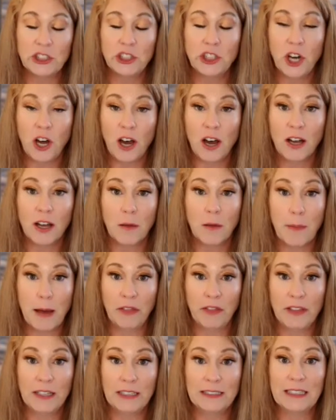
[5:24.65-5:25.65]
talk about
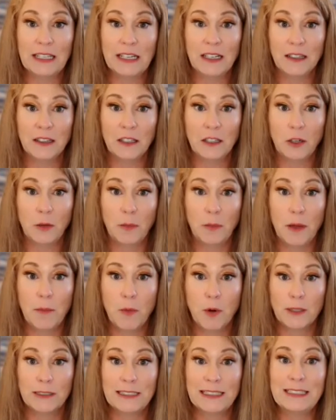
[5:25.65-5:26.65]
this in a little bit
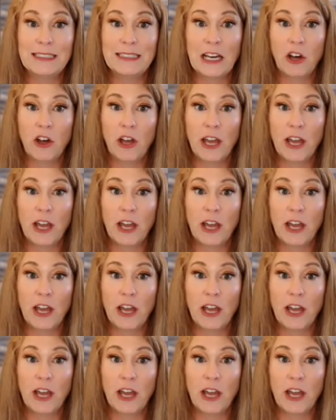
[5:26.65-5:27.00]
more detail